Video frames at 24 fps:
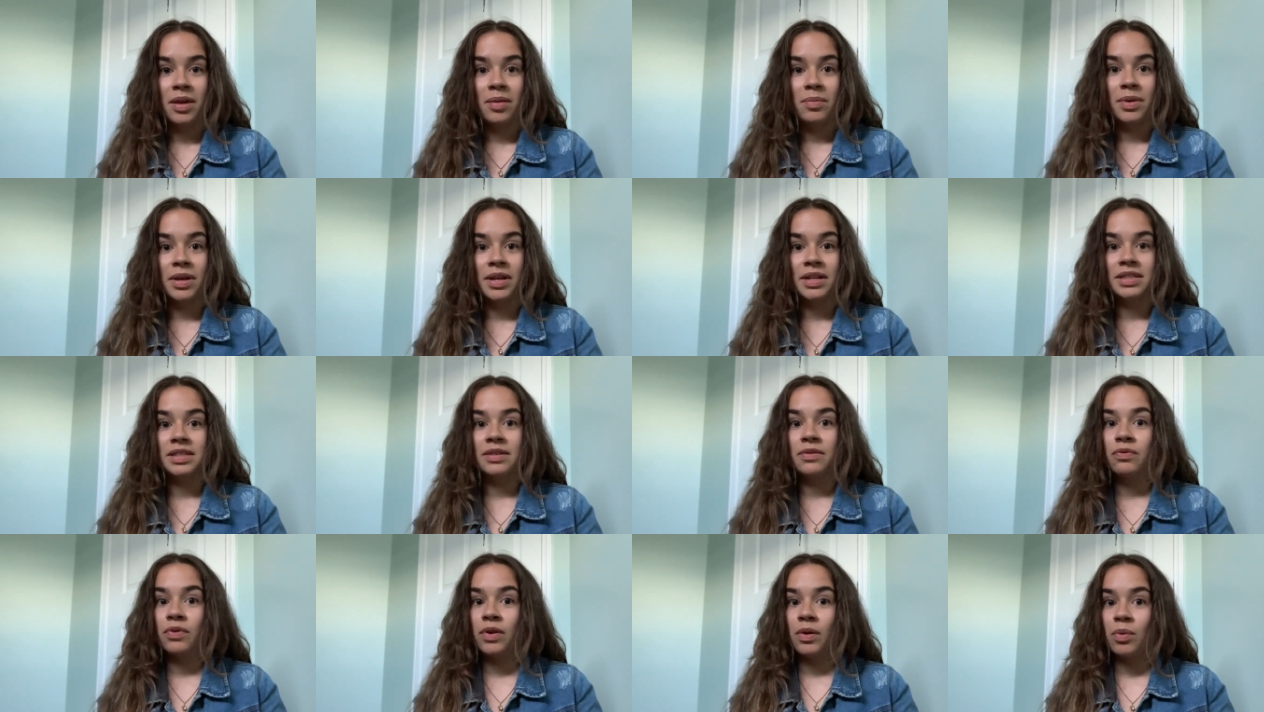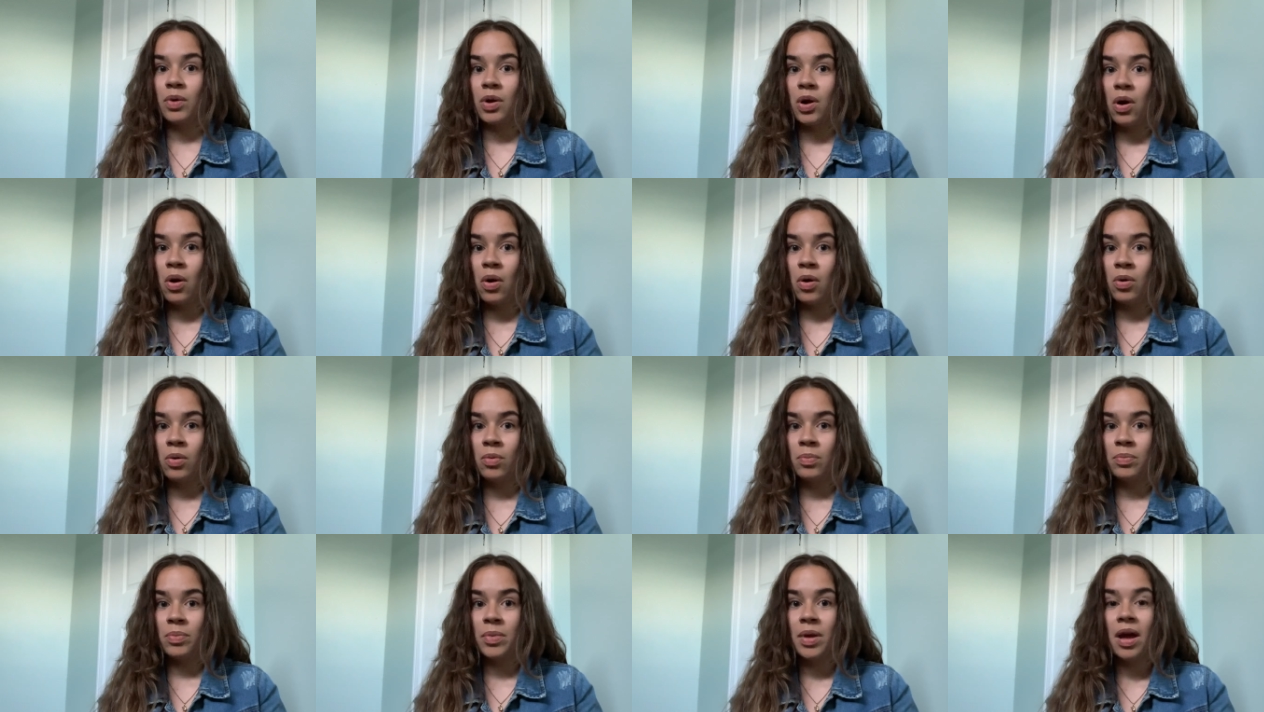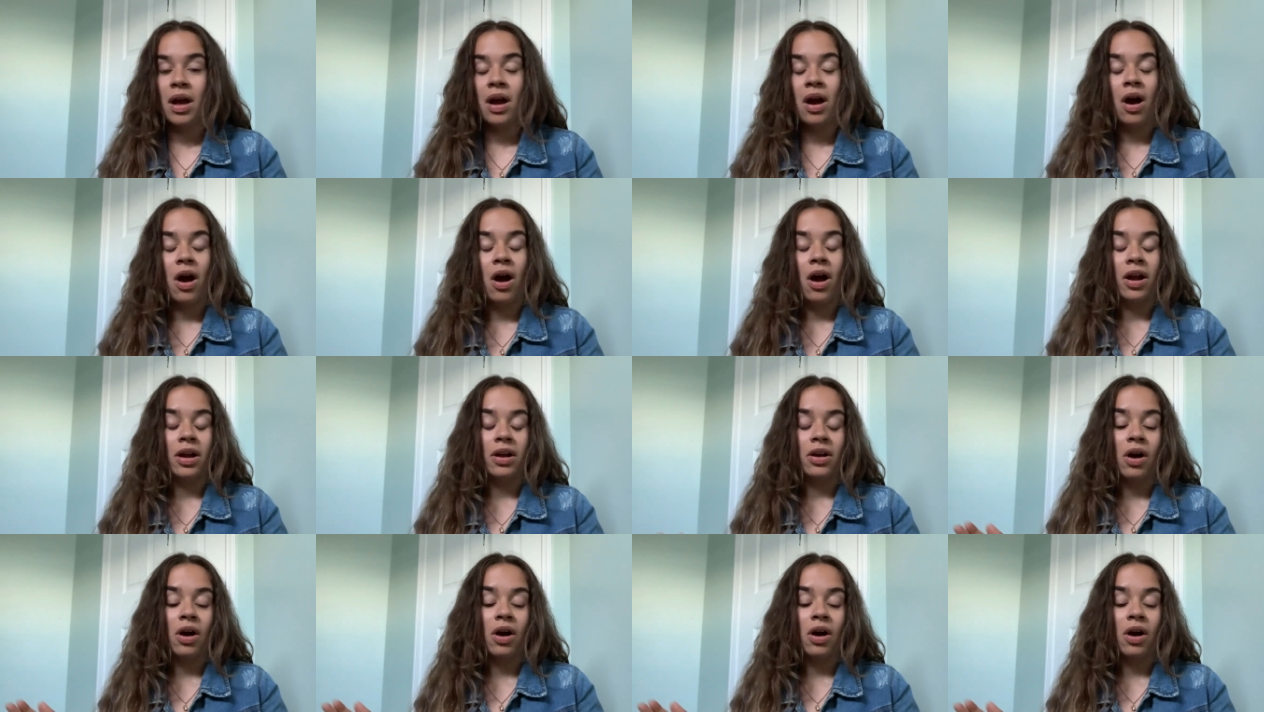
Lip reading: because if we were home, our